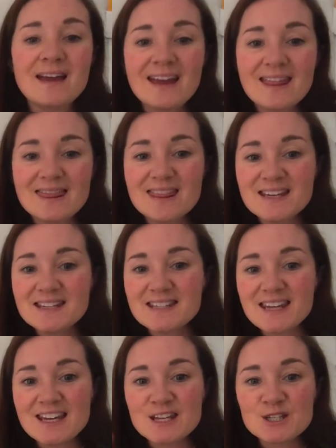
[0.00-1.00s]
This
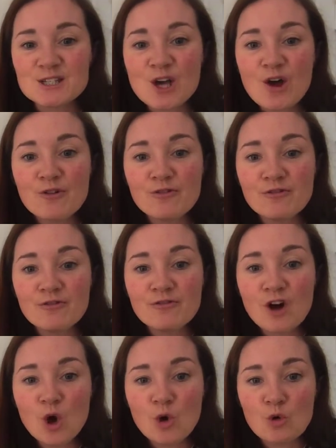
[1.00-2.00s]
is
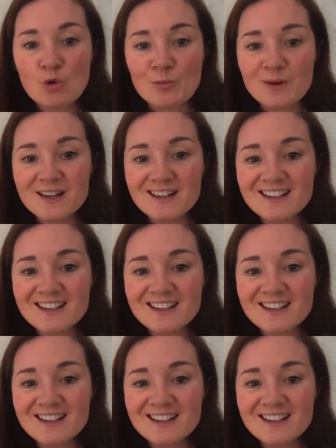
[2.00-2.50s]
foam.